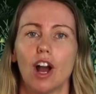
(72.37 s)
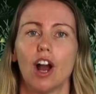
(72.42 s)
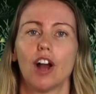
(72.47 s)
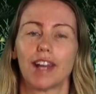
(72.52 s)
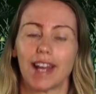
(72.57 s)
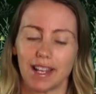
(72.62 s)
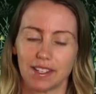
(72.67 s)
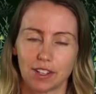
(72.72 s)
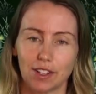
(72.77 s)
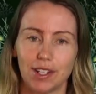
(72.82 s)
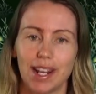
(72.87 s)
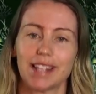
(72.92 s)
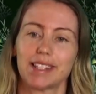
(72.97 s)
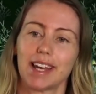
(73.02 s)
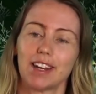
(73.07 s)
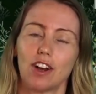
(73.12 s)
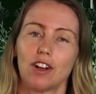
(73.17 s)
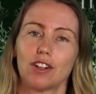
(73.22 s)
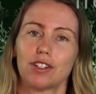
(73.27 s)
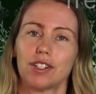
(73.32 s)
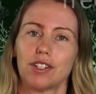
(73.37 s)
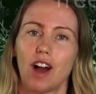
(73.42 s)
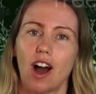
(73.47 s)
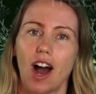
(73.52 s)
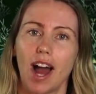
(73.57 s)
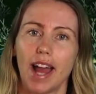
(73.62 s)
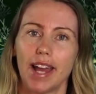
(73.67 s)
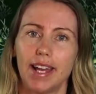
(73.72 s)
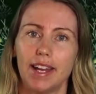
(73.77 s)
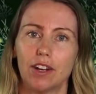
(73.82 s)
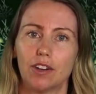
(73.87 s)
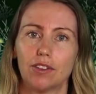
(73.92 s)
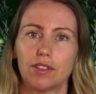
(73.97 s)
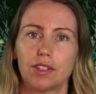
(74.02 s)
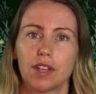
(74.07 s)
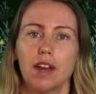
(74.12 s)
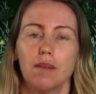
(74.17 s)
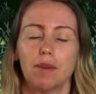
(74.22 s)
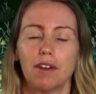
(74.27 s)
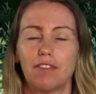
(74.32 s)
Okay, so let's get on to the high
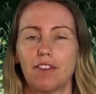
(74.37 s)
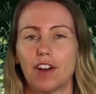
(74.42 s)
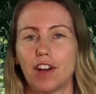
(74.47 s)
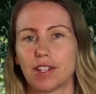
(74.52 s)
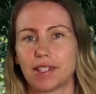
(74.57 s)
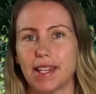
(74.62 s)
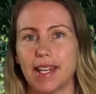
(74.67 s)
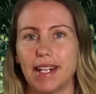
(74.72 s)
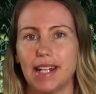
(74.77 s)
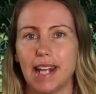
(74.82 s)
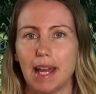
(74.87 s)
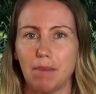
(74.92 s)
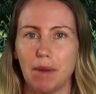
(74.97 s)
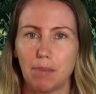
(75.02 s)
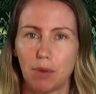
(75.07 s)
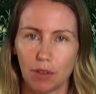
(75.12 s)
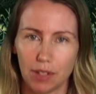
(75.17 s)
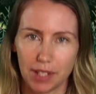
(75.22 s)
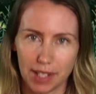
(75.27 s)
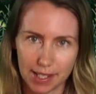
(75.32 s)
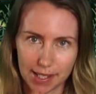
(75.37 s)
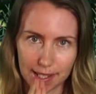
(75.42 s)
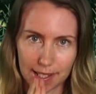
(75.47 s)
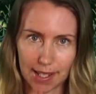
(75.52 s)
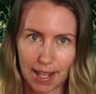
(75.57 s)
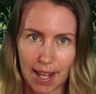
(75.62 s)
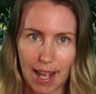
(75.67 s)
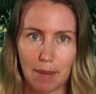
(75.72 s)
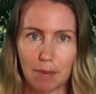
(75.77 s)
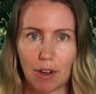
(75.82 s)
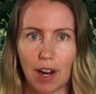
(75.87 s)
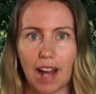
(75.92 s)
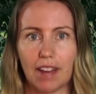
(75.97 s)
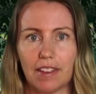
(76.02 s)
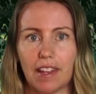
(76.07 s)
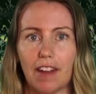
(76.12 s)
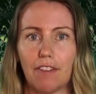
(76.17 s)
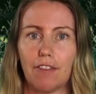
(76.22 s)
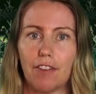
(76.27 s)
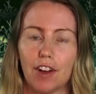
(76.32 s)
heels. But firstly, let me put this disclaimer
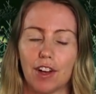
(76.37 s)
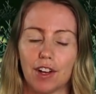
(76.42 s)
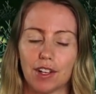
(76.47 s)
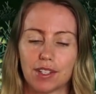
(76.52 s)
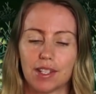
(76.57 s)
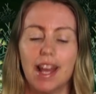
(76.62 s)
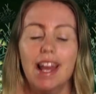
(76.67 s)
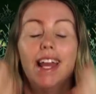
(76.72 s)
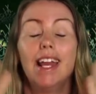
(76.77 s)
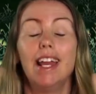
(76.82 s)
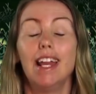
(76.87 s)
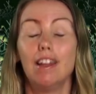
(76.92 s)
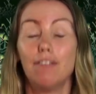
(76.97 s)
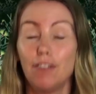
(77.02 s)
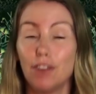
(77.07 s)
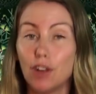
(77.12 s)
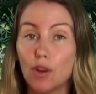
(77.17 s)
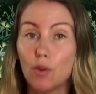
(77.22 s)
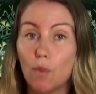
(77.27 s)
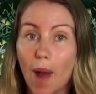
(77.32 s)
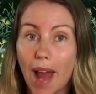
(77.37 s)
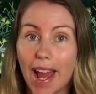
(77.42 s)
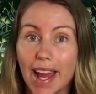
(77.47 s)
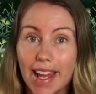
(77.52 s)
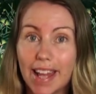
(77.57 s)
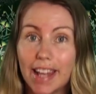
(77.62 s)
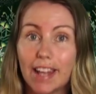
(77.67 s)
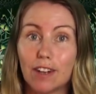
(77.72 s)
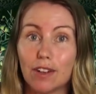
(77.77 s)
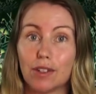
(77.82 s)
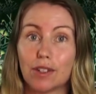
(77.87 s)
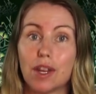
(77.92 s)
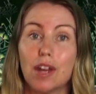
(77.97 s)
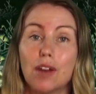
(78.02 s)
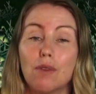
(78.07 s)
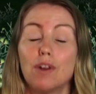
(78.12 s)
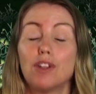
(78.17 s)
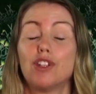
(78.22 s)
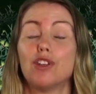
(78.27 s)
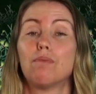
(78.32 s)
out there first. If you wear heels,
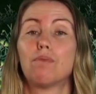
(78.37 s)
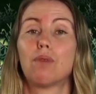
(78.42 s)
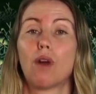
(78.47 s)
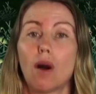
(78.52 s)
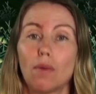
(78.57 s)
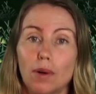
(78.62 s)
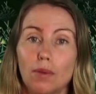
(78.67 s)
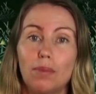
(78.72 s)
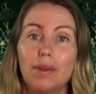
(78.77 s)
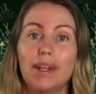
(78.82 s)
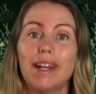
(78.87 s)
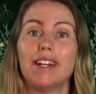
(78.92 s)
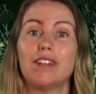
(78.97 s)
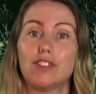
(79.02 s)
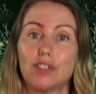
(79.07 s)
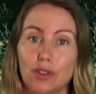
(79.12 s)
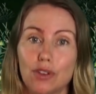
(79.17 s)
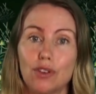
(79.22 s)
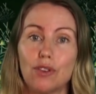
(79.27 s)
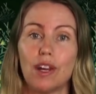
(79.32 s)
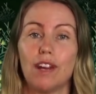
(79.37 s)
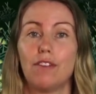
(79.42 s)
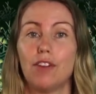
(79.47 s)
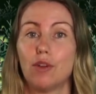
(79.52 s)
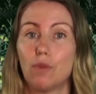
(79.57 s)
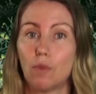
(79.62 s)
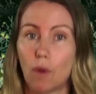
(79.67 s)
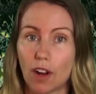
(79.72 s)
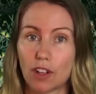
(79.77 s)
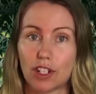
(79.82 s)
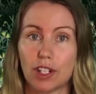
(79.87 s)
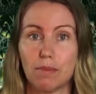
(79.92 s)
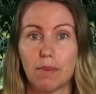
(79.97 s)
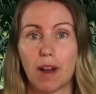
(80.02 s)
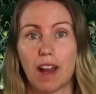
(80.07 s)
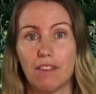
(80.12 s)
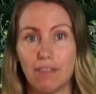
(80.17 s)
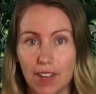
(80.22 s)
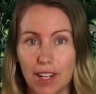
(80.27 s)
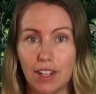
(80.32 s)
which you probably do if you're watching
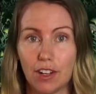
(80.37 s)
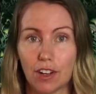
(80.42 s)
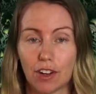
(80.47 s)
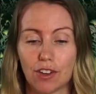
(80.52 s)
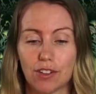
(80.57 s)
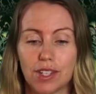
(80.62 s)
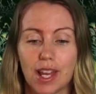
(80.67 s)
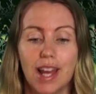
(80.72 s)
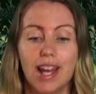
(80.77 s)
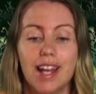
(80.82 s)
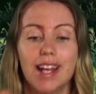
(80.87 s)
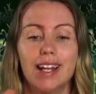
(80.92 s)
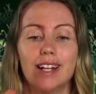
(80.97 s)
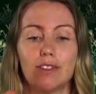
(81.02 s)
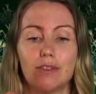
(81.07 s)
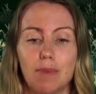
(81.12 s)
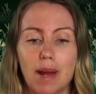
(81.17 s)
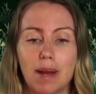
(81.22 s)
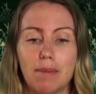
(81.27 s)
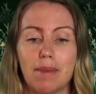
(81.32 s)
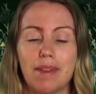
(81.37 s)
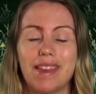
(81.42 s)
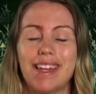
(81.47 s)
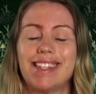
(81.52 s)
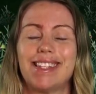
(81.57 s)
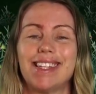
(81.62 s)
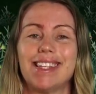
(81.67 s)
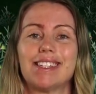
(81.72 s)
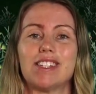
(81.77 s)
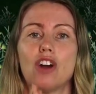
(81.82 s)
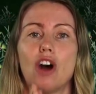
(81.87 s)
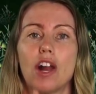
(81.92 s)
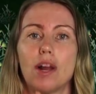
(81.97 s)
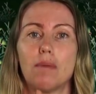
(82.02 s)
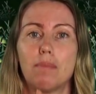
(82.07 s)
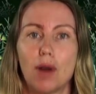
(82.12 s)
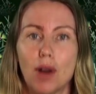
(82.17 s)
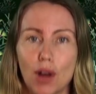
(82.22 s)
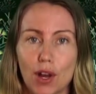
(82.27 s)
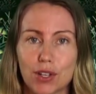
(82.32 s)
my videos, remember, this is not
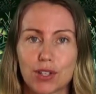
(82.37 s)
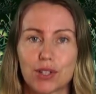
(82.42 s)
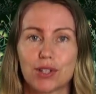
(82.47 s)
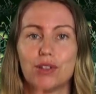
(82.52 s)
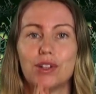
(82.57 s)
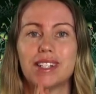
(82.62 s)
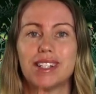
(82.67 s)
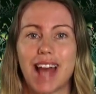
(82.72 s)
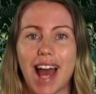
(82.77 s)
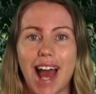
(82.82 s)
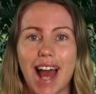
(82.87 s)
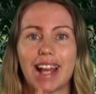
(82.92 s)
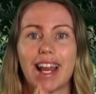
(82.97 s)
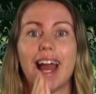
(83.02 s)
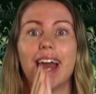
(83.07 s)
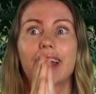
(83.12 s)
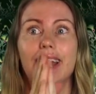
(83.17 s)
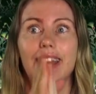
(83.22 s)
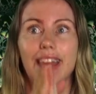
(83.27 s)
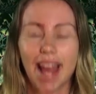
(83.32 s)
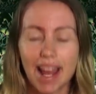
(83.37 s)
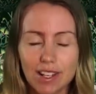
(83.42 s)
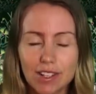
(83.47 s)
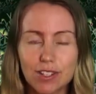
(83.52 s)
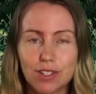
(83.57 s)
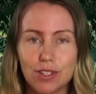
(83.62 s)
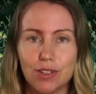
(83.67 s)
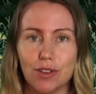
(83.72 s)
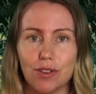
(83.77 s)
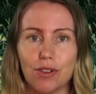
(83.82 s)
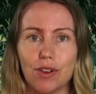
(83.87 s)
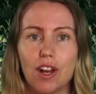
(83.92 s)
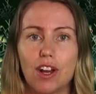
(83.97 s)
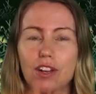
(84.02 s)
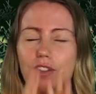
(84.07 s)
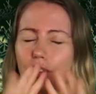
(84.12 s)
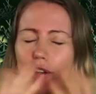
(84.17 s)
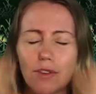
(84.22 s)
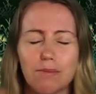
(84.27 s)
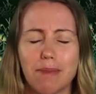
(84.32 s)
a personal attack against you.
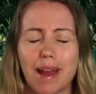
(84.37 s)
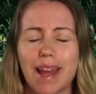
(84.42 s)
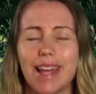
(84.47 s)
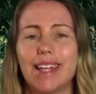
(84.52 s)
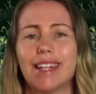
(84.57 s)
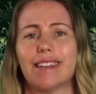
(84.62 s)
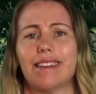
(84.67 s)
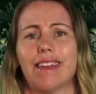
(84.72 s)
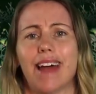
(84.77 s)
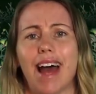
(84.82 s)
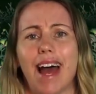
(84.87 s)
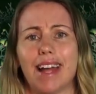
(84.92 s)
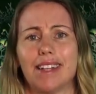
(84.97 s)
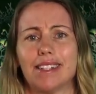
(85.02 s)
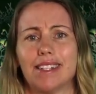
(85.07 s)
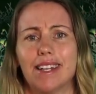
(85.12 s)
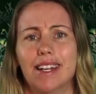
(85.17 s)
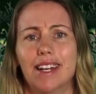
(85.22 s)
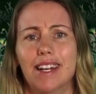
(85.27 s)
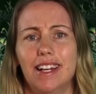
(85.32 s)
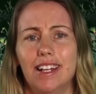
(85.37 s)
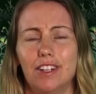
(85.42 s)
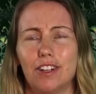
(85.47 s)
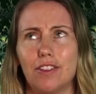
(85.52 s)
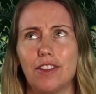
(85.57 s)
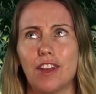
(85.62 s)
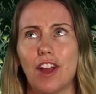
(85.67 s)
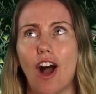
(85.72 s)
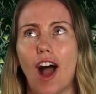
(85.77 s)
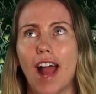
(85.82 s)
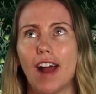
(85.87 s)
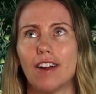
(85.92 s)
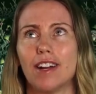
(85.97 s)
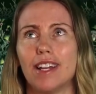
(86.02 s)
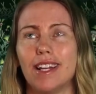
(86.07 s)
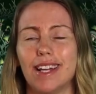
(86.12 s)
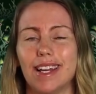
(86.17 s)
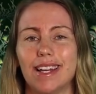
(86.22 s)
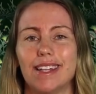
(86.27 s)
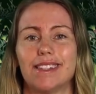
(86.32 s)
Don't make it that. You know, the
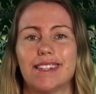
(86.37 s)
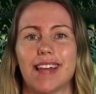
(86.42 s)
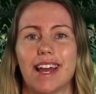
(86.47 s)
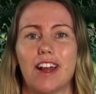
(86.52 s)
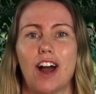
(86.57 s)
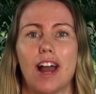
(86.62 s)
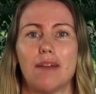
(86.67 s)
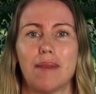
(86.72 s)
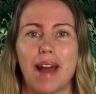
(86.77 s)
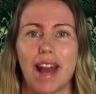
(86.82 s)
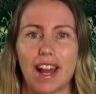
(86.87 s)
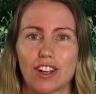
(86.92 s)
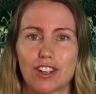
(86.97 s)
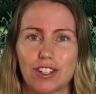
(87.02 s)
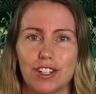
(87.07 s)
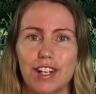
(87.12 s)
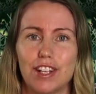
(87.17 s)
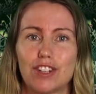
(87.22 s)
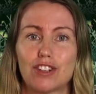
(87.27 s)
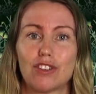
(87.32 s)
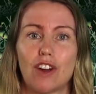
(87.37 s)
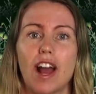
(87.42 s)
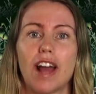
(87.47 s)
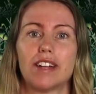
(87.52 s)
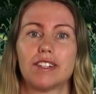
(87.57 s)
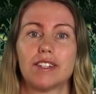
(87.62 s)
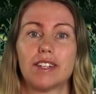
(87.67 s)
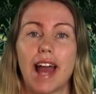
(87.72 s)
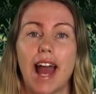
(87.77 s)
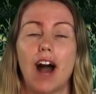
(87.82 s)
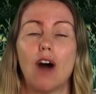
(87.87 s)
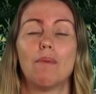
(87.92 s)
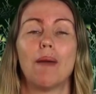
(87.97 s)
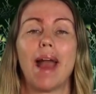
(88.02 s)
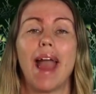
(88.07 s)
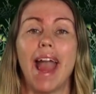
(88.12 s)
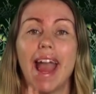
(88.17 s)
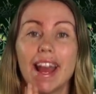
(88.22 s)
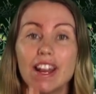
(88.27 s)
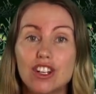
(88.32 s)
irony is that I'm actually trying to
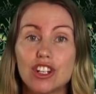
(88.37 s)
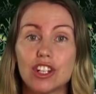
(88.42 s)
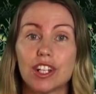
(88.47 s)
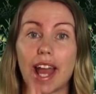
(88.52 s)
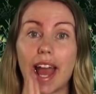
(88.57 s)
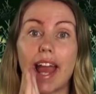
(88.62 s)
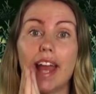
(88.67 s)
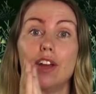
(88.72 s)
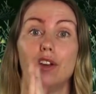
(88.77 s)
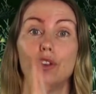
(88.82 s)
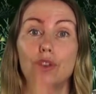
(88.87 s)
help educate